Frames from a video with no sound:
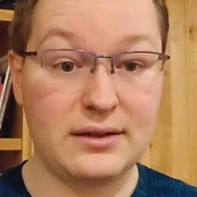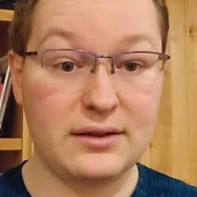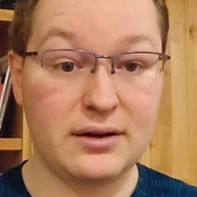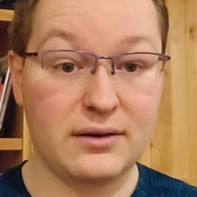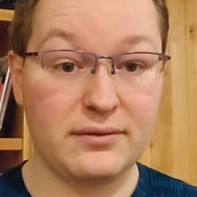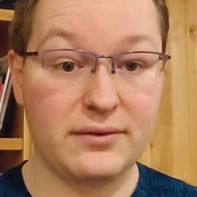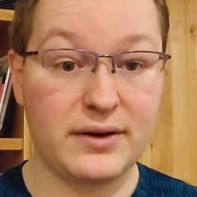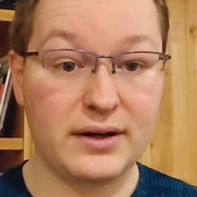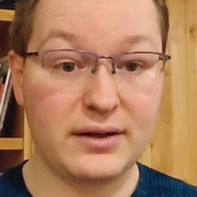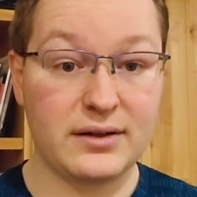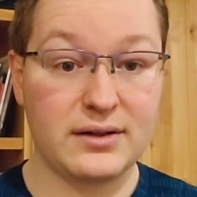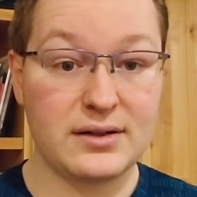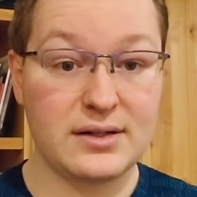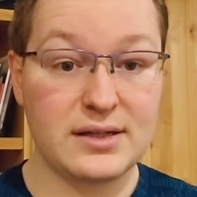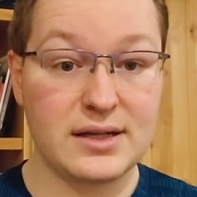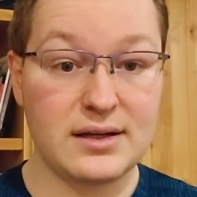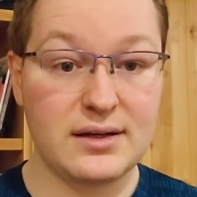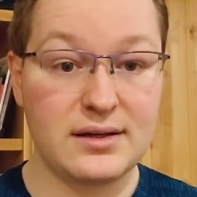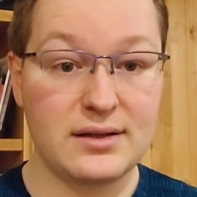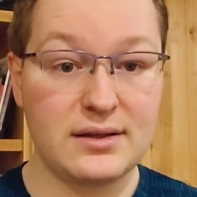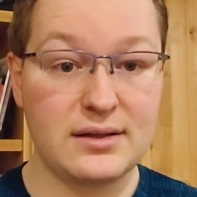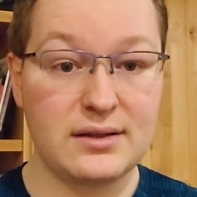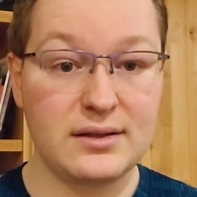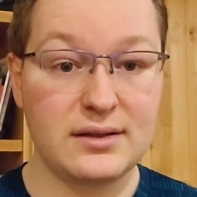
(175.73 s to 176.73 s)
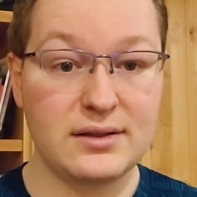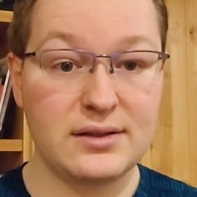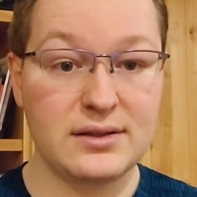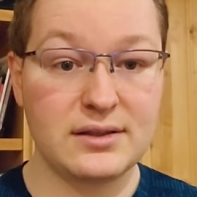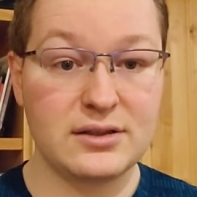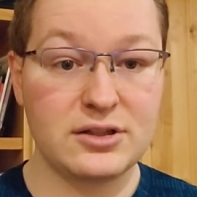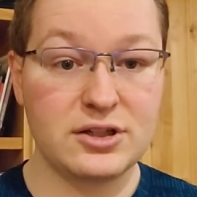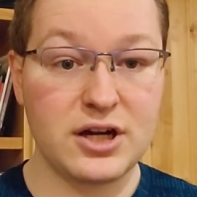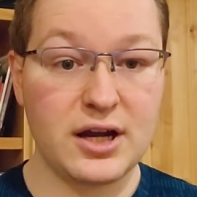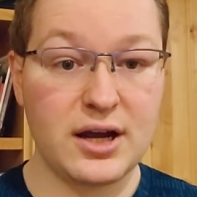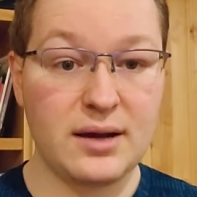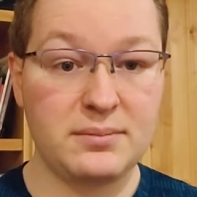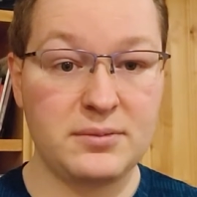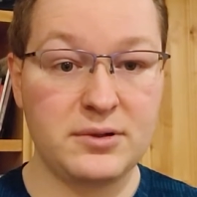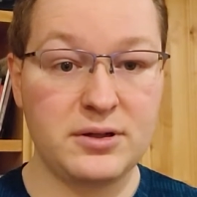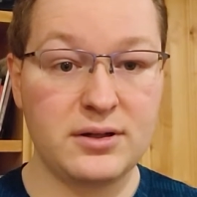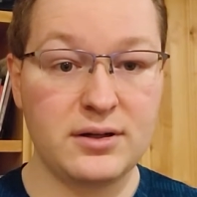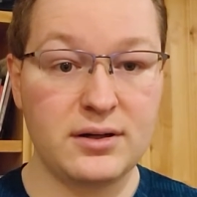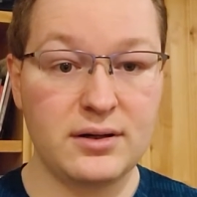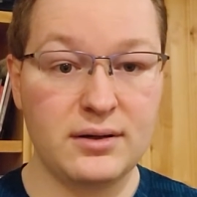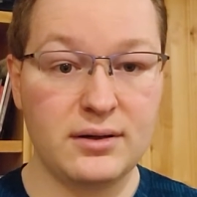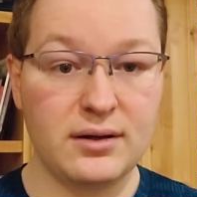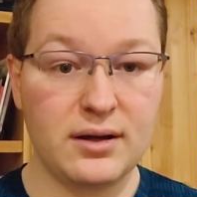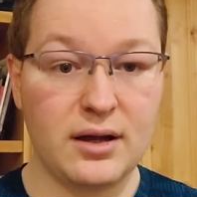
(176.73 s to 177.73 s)
Harv Eker said in this
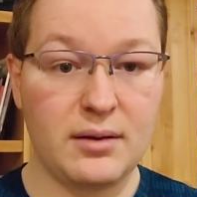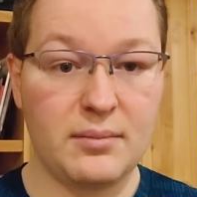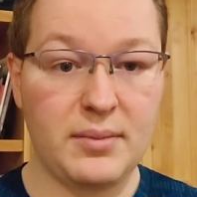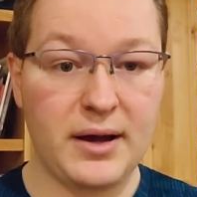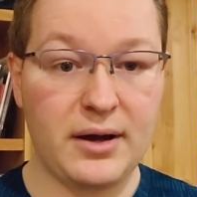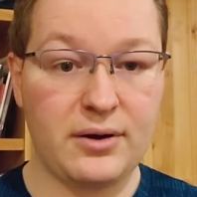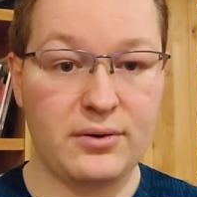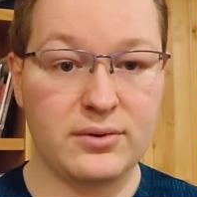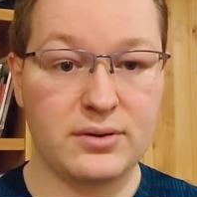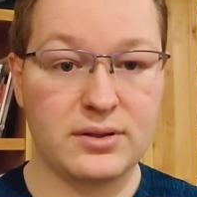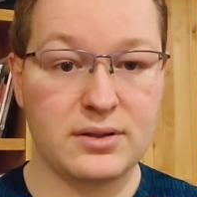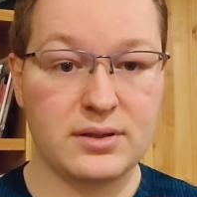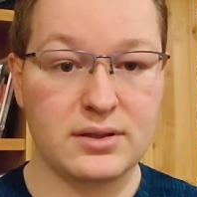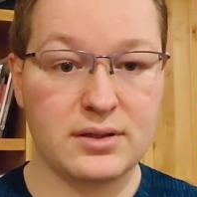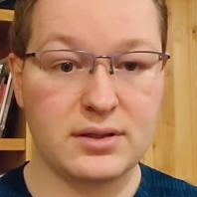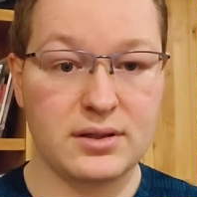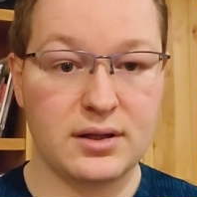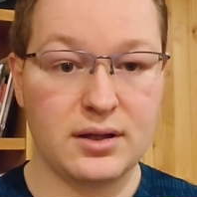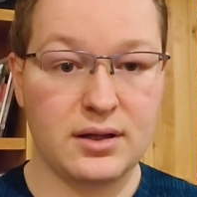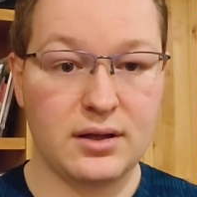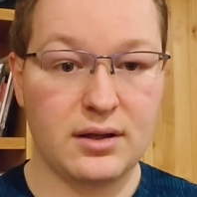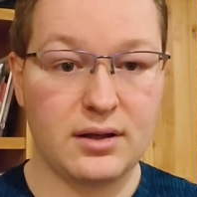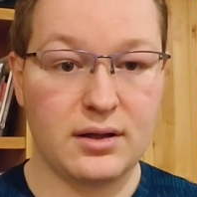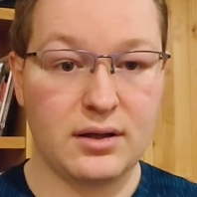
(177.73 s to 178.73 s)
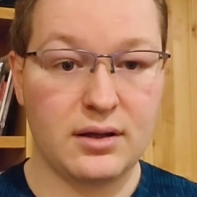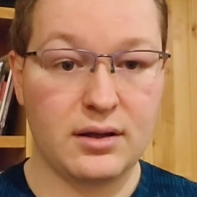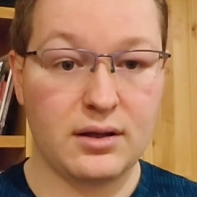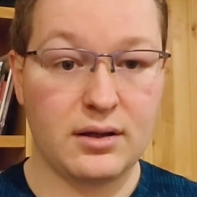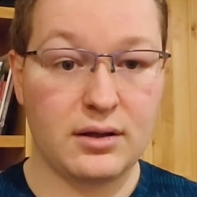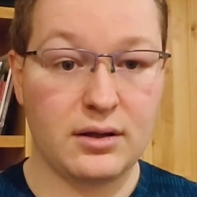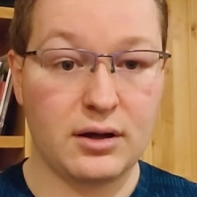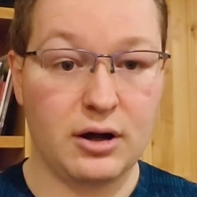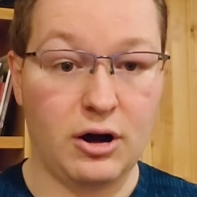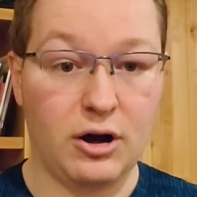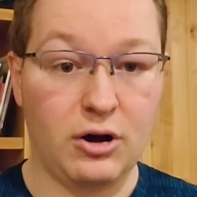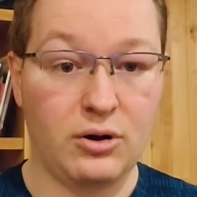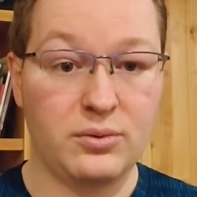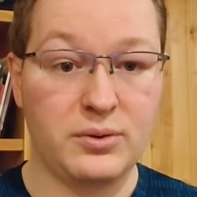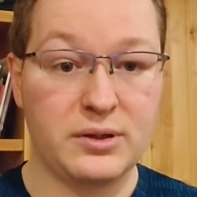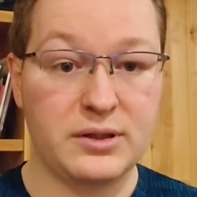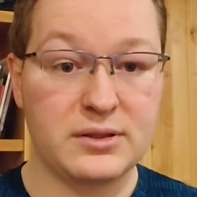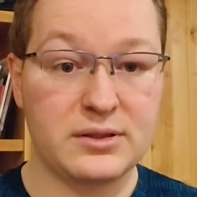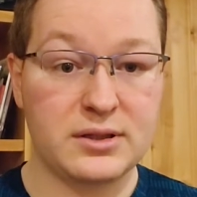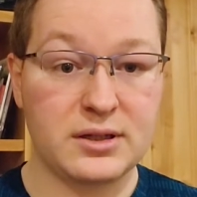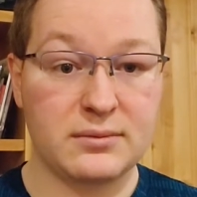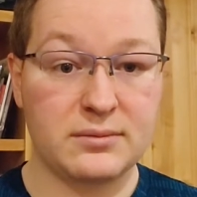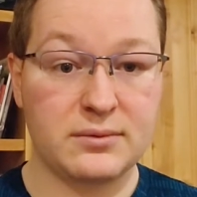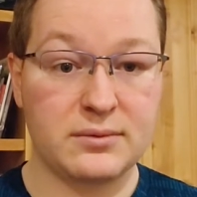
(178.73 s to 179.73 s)
chapter about
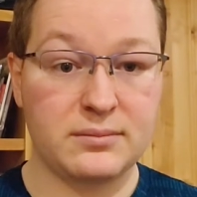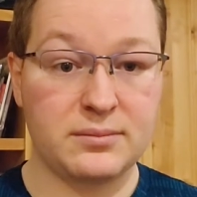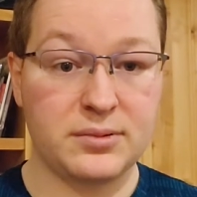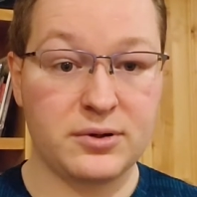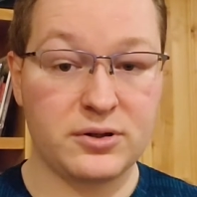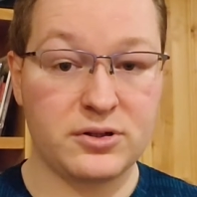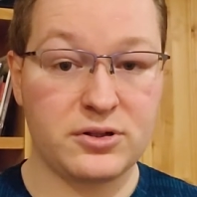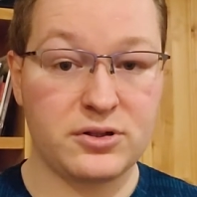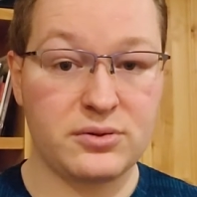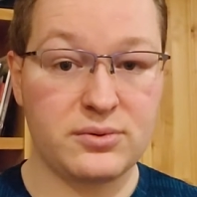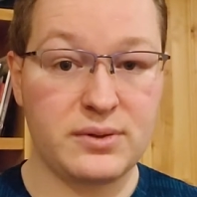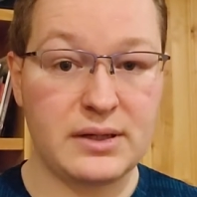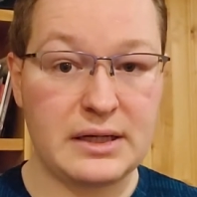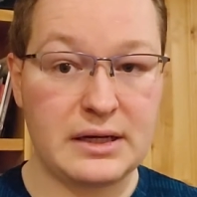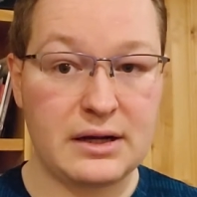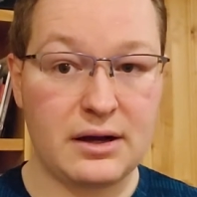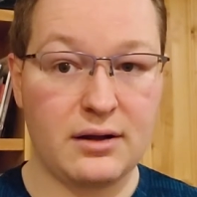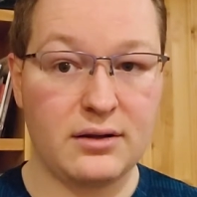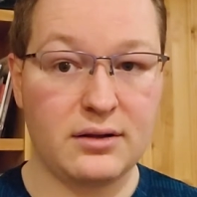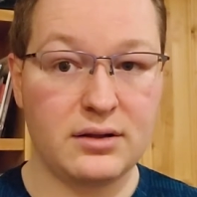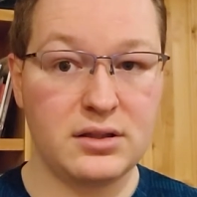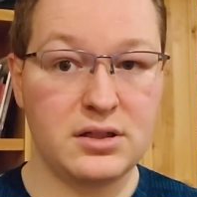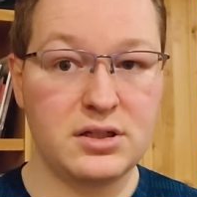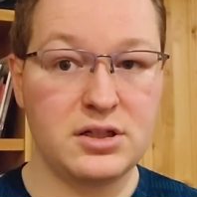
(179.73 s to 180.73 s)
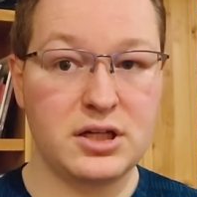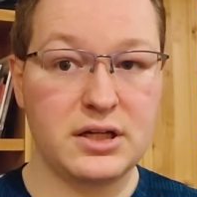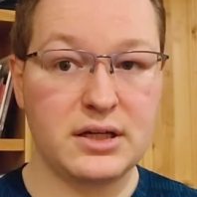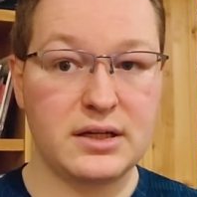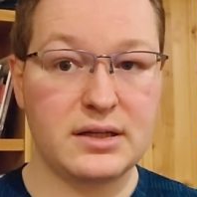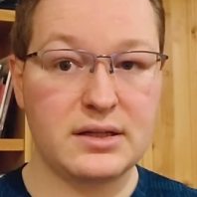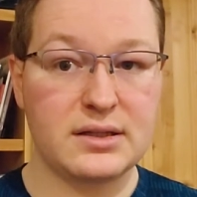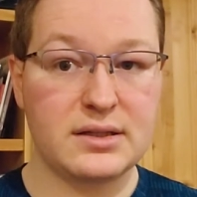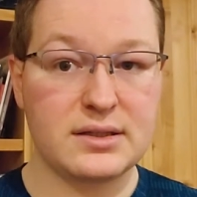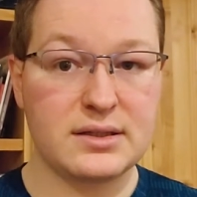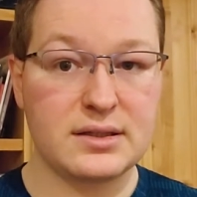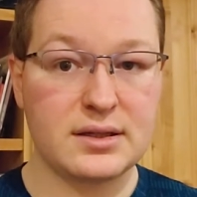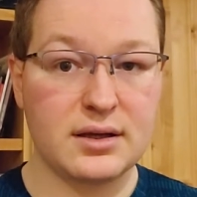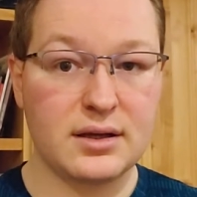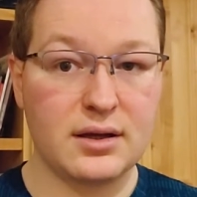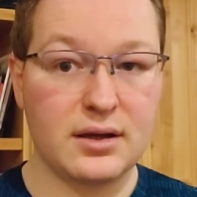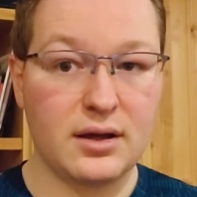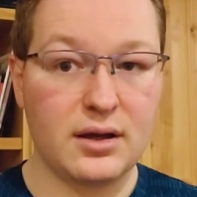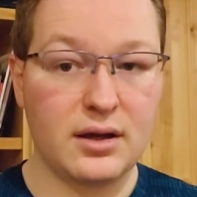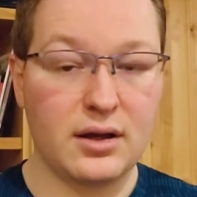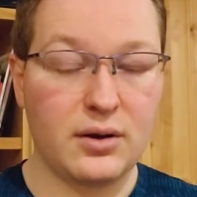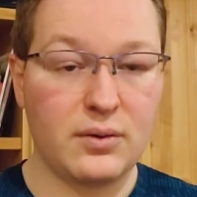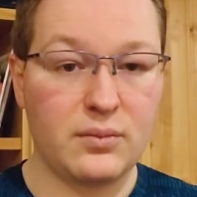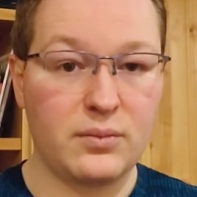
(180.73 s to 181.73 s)
always pursuing knowledge is
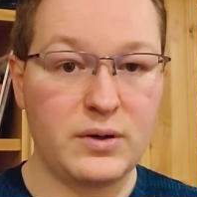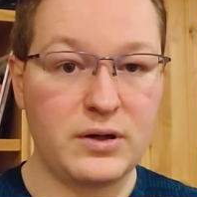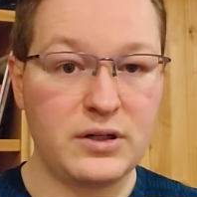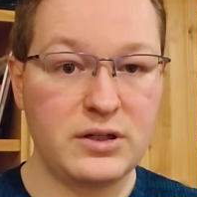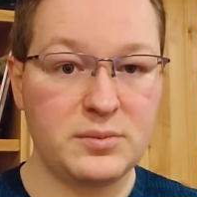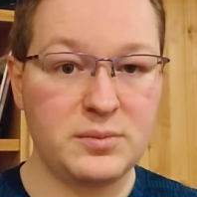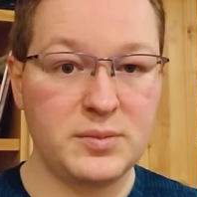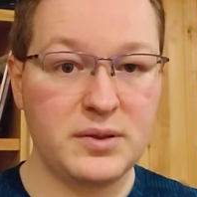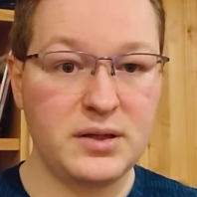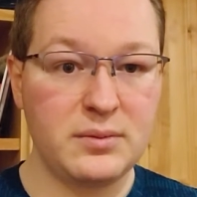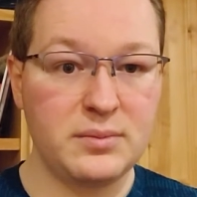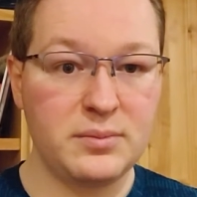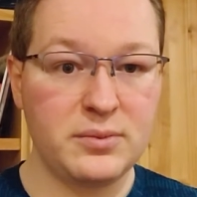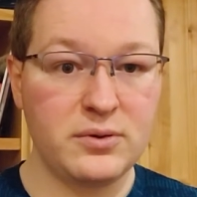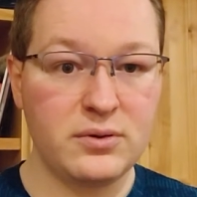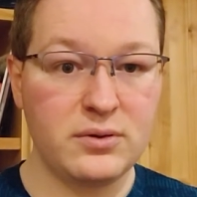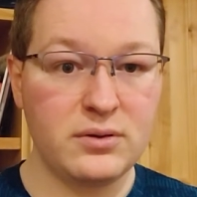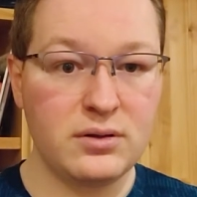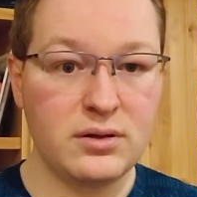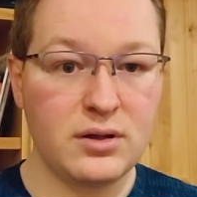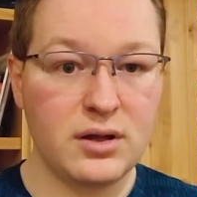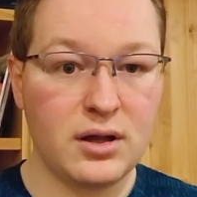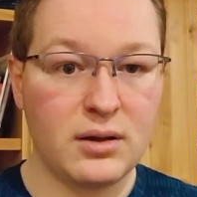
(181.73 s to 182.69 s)
rich people